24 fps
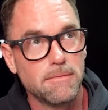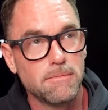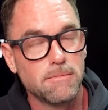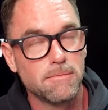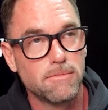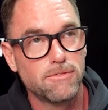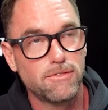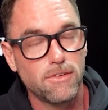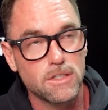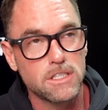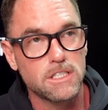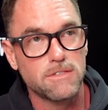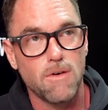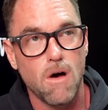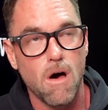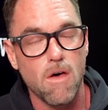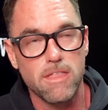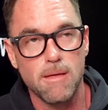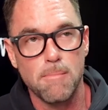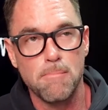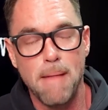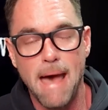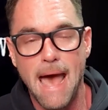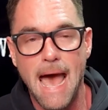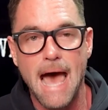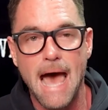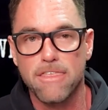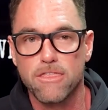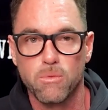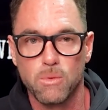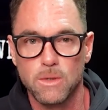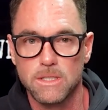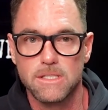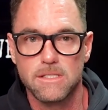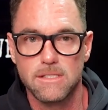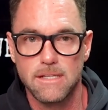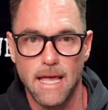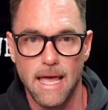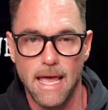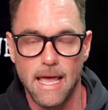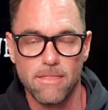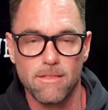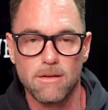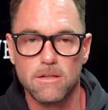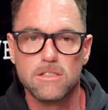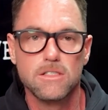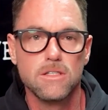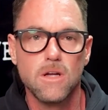first of all, the math would say
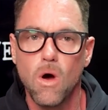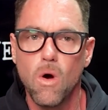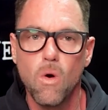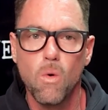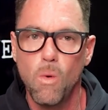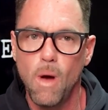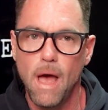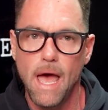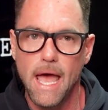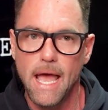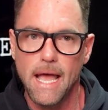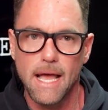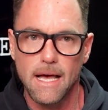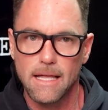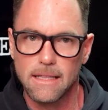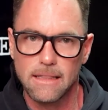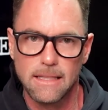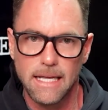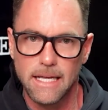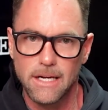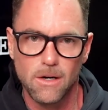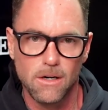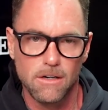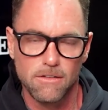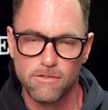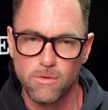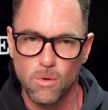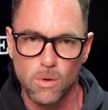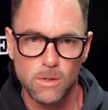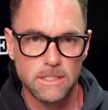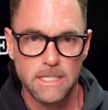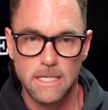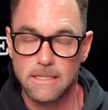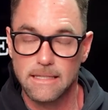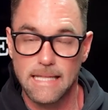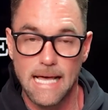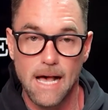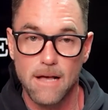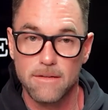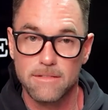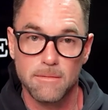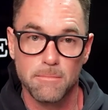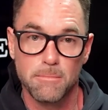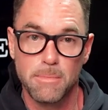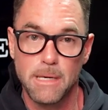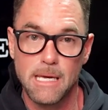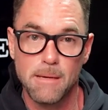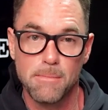there's no way a leader of
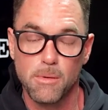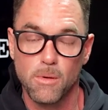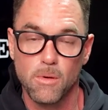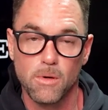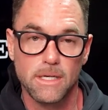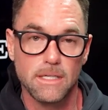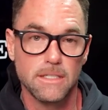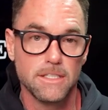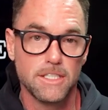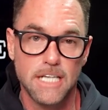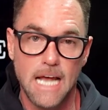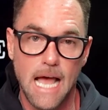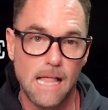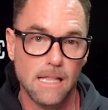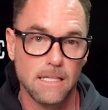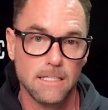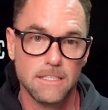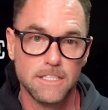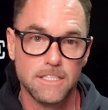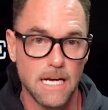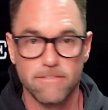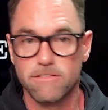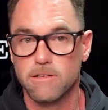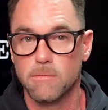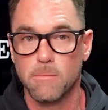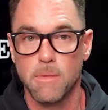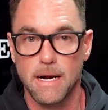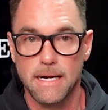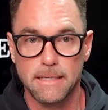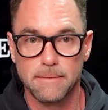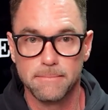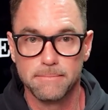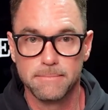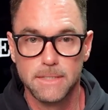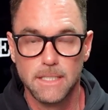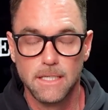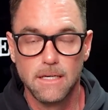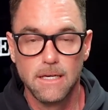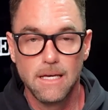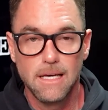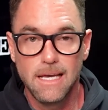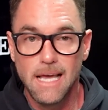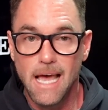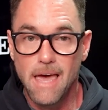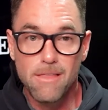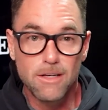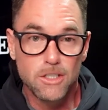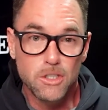14,000 people can challenge everybody.
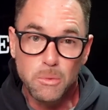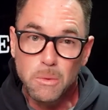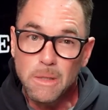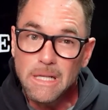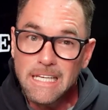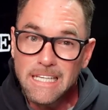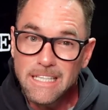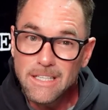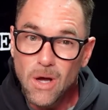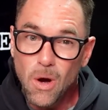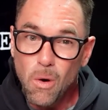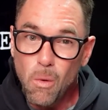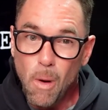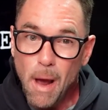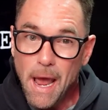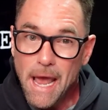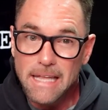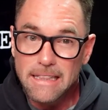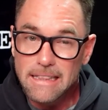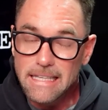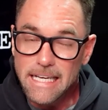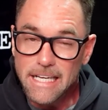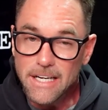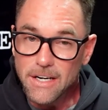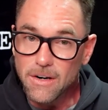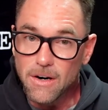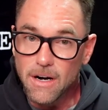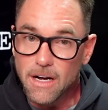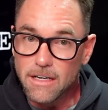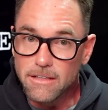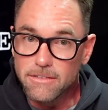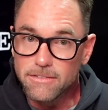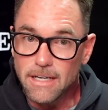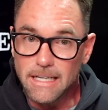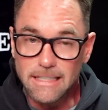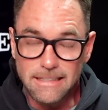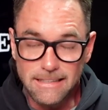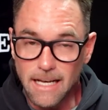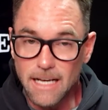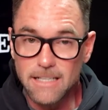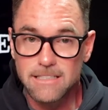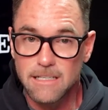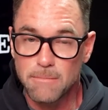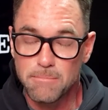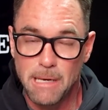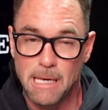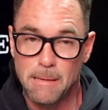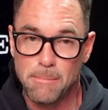And there's really no way a leader of a
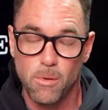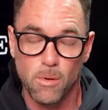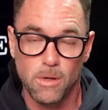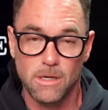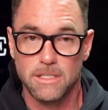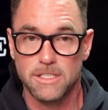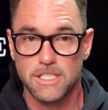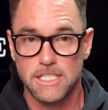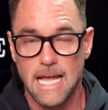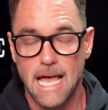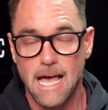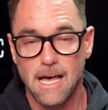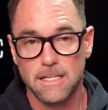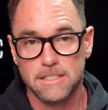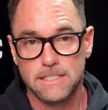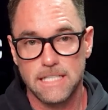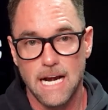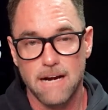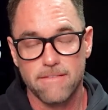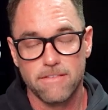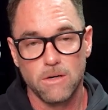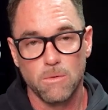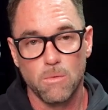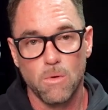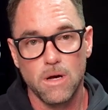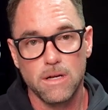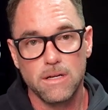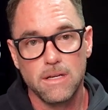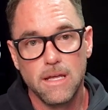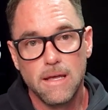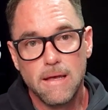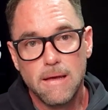dozen people can challenge everyone.